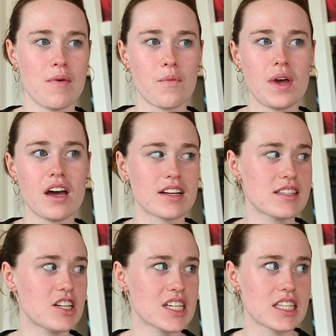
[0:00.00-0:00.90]
We
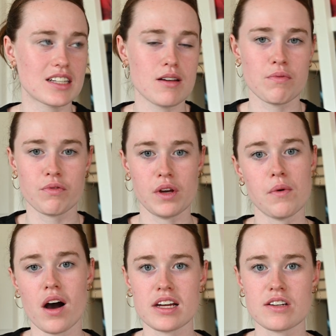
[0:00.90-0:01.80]
honestly just looked up free
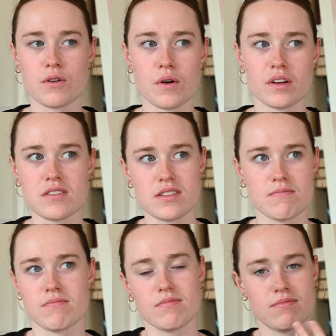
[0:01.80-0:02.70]
walking tours
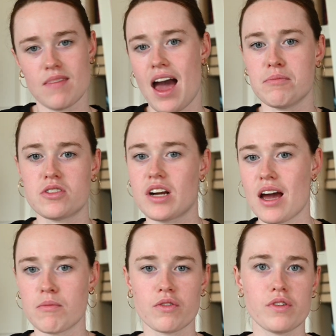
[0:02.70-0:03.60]

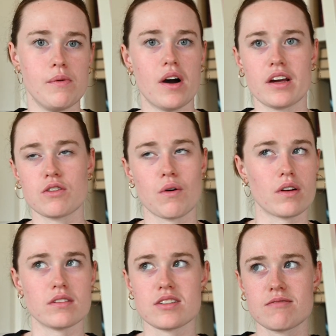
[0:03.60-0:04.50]
Amsterdam or free walking
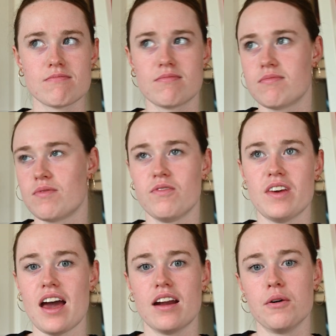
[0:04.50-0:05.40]
tours
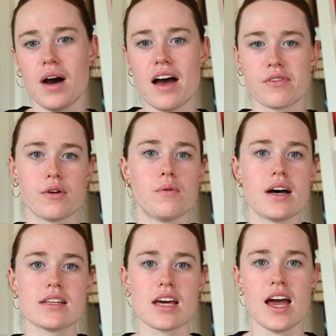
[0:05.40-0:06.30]
Vienna, whatever it
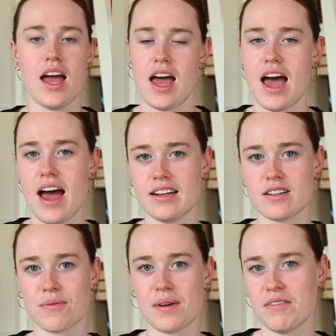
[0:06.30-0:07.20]
was,
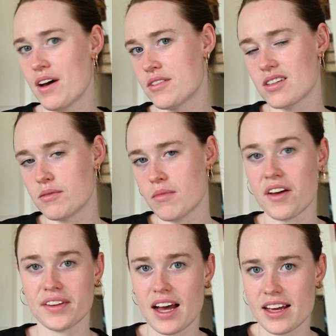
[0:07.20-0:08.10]
and we found some
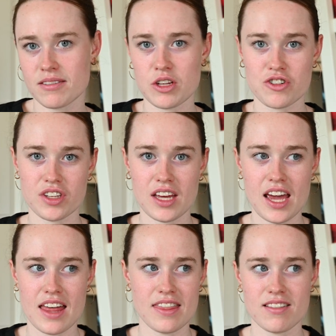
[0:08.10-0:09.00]
online usually.
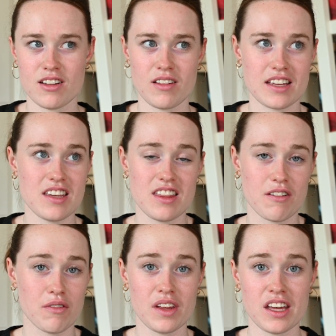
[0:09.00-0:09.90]
And like I said, they
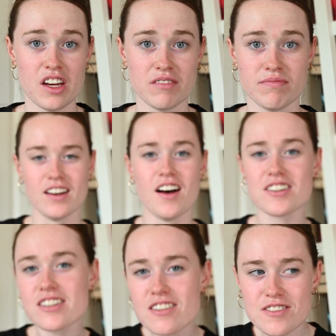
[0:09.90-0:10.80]
were really good.
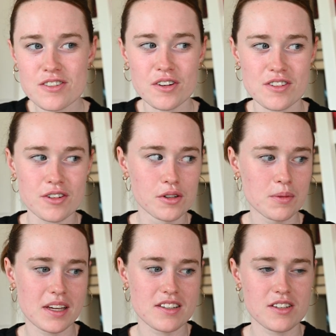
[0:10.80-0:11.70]
Also, those tours are cool
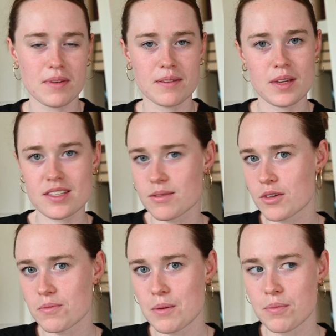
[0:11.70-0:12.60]
because you might meet some
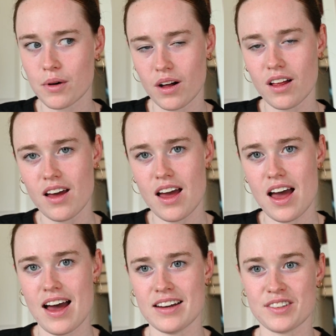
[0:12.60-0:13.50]
new people
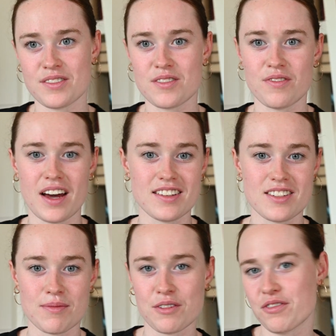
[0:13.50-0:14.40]
and find
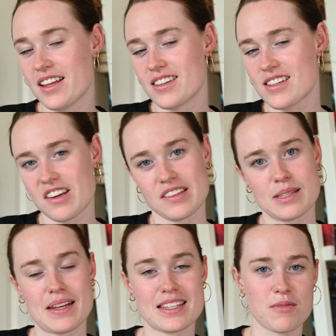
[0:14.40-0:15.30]
some new friends who you can
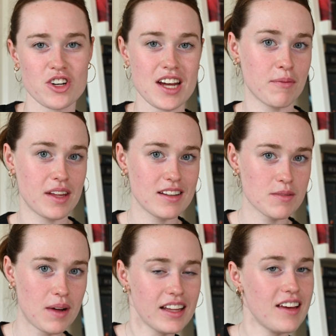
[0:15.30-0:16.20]
spend some more time with as
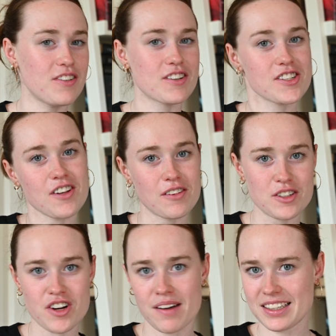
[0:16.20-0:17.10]
well if you're solo
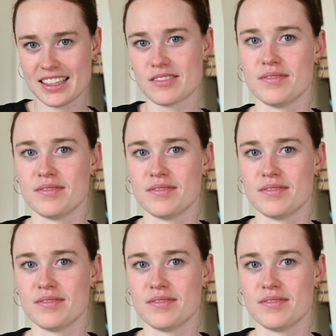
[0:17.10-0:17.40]
traveling.